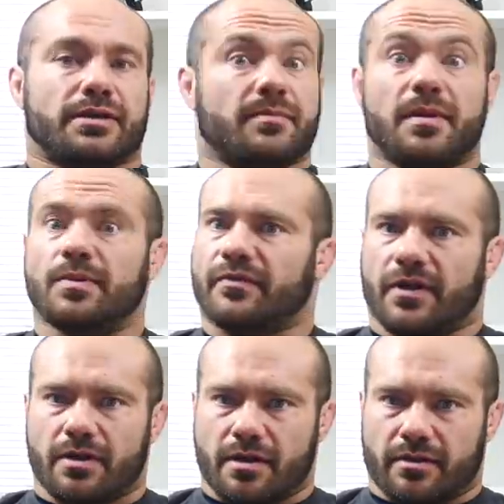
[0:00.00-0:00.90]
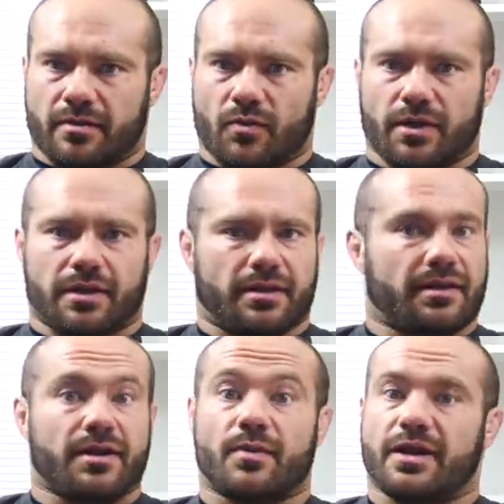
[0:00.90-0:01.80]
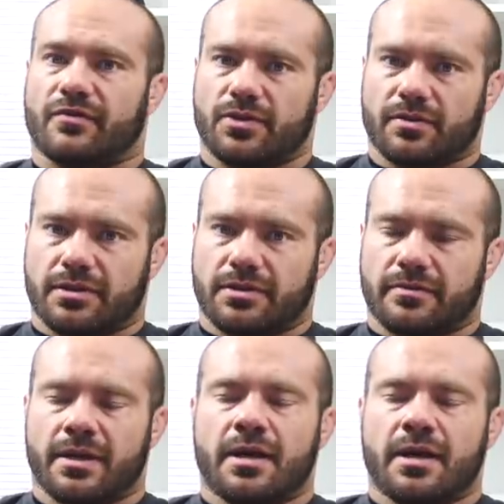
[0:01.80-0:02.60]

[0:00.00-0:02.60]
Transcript: Some people are very hungry in the morning and they would never do this.